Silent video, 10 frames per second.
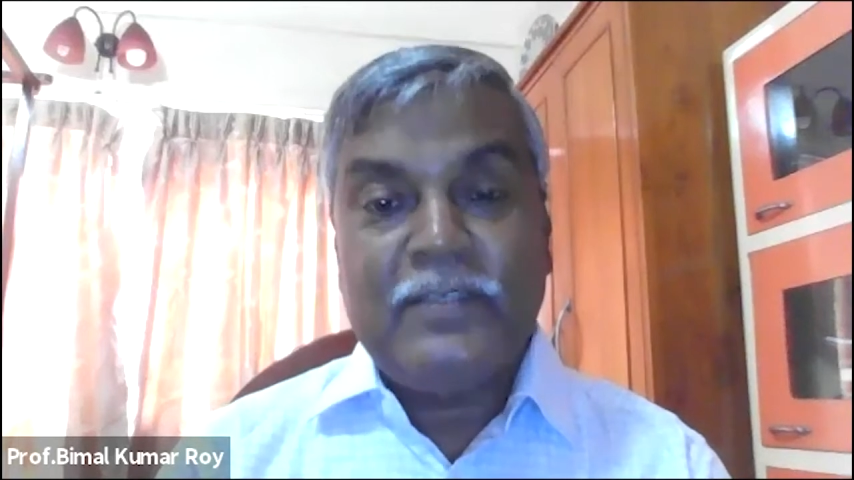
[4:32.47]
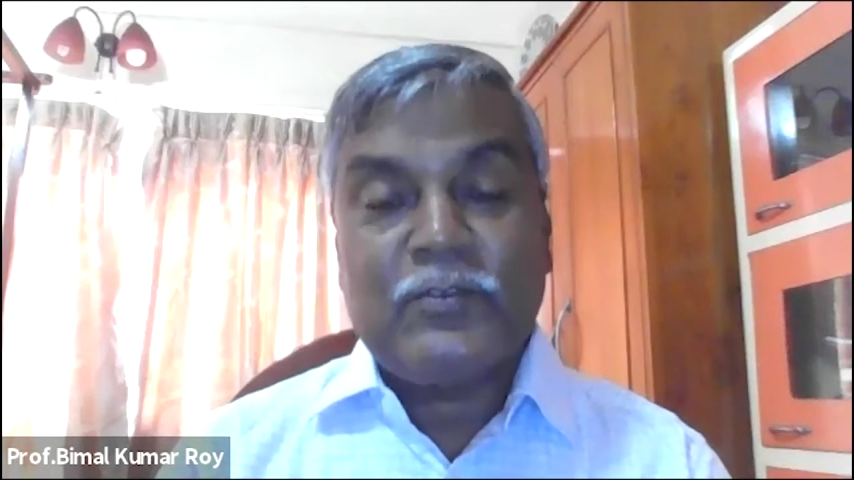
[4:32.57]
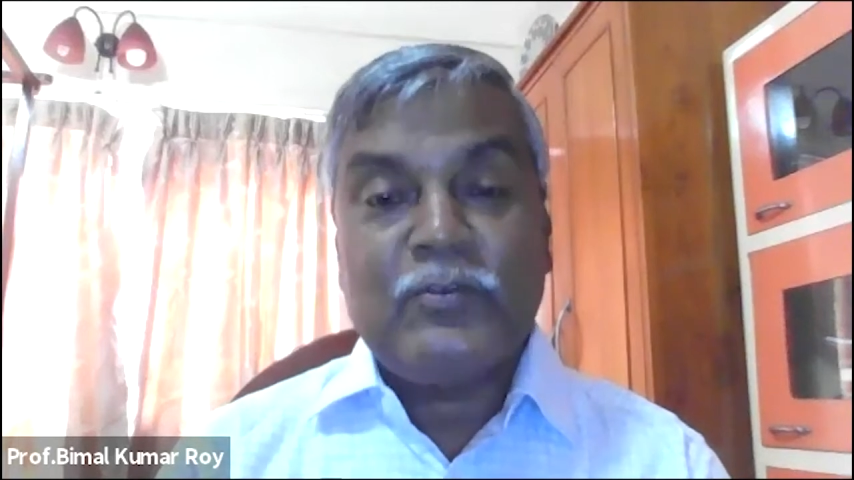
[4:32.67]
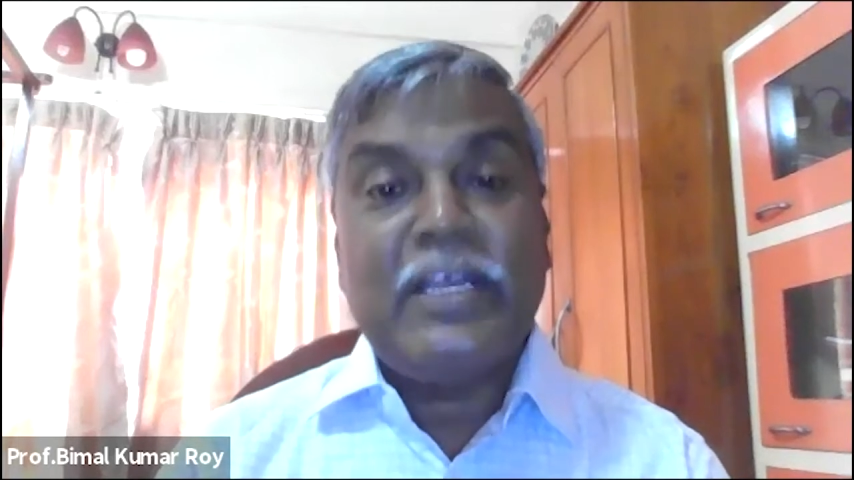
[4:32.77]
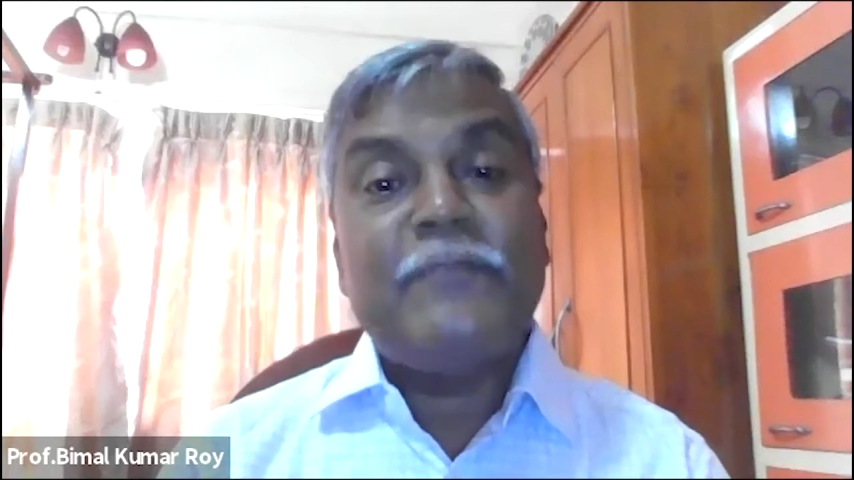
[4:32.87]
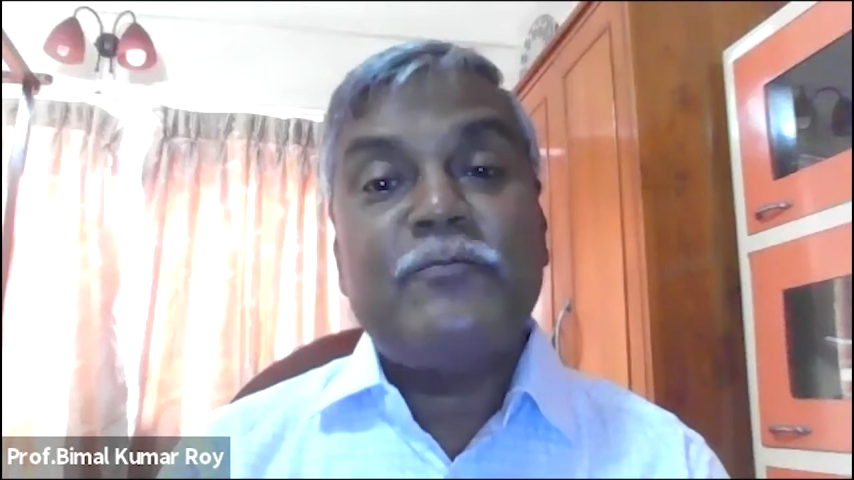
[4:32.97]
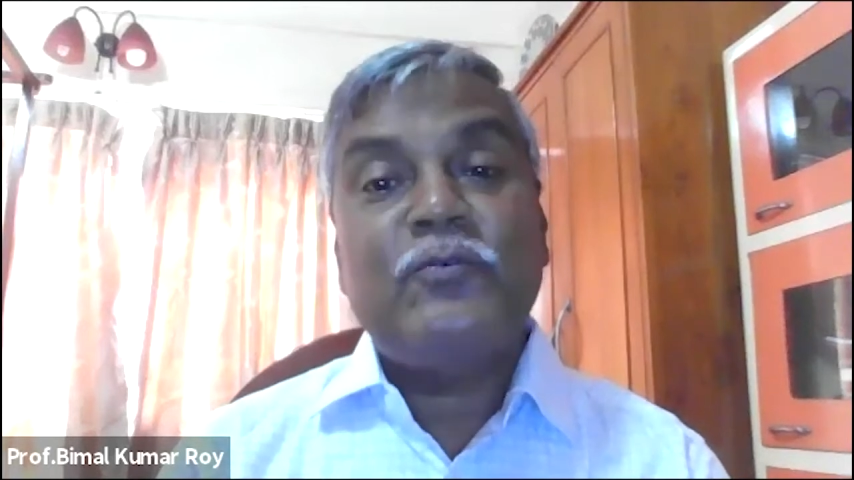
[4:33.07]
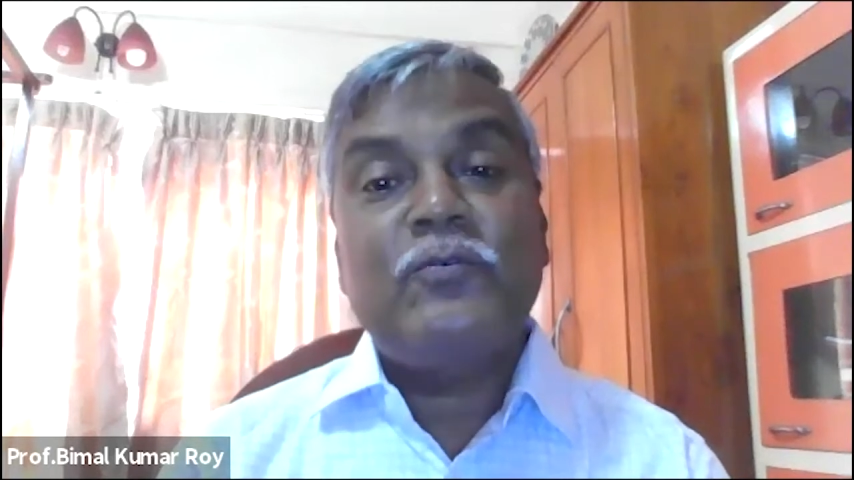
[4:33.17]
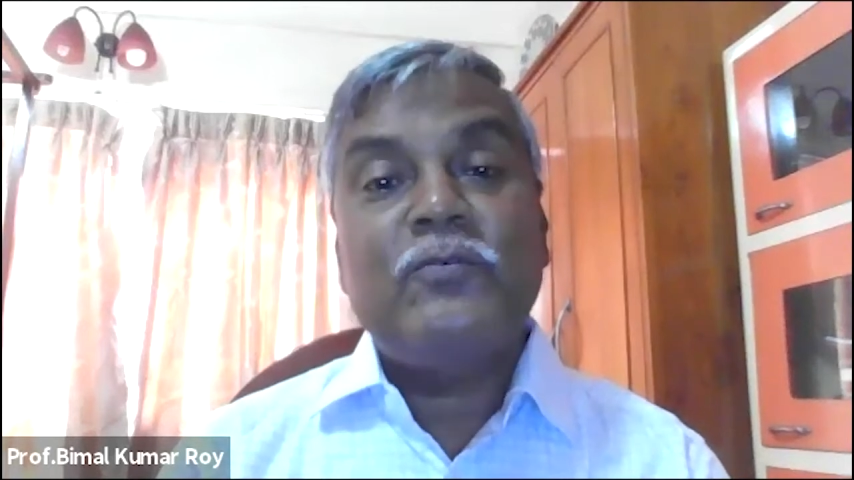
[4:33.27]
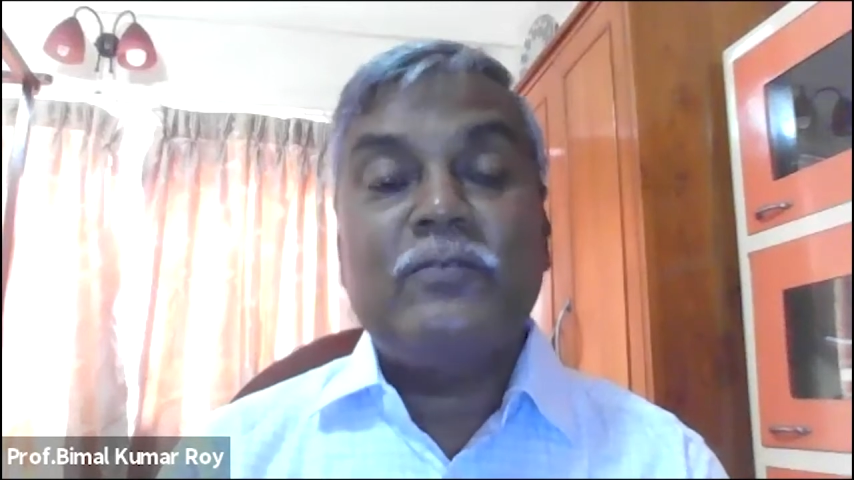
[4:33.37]
So they have
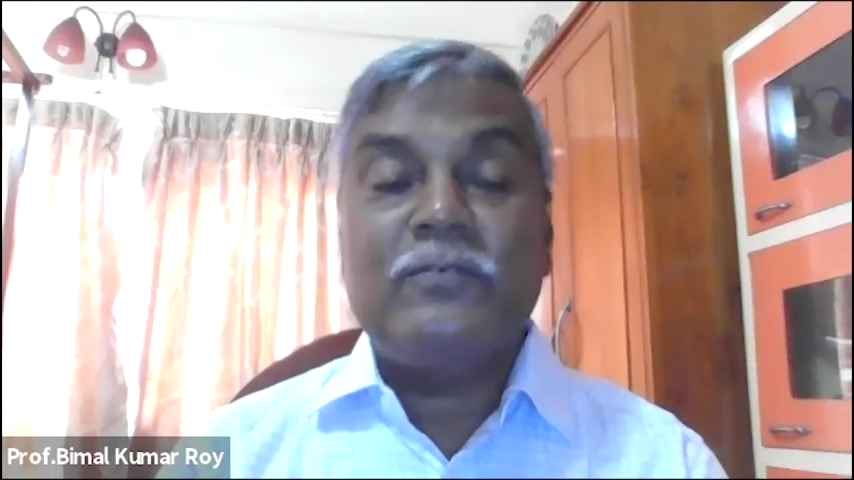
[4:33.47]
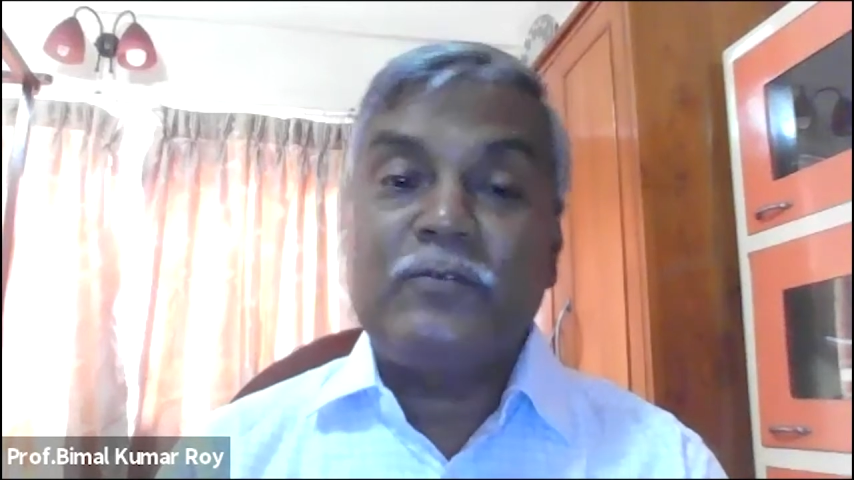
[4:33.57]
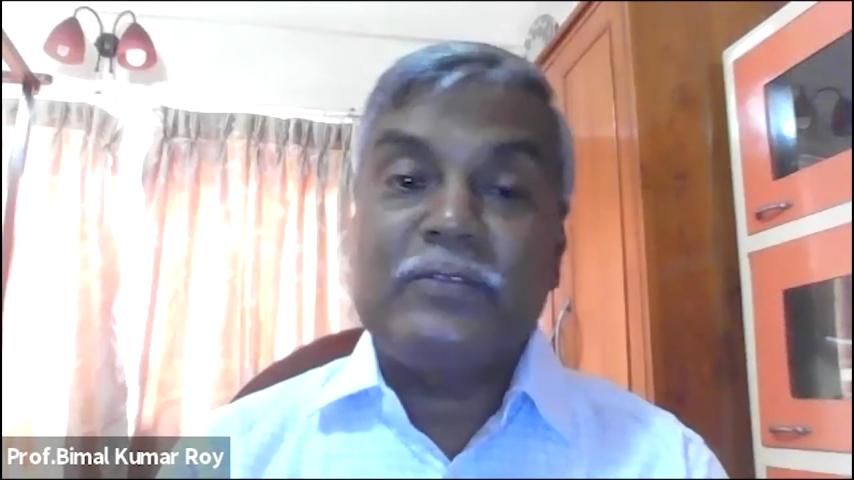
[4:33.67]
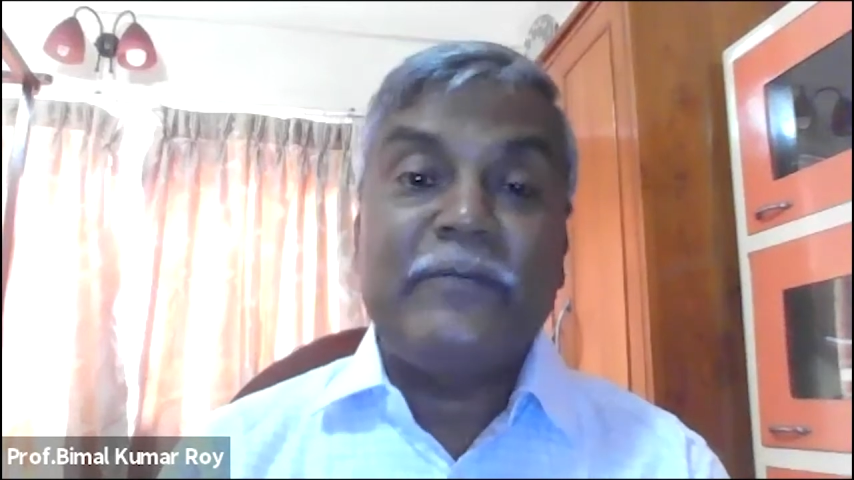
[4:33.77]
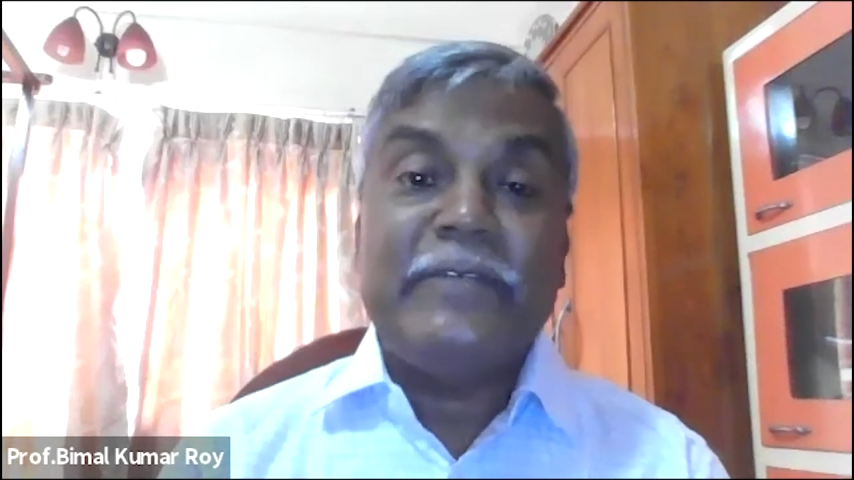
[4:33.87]
to do some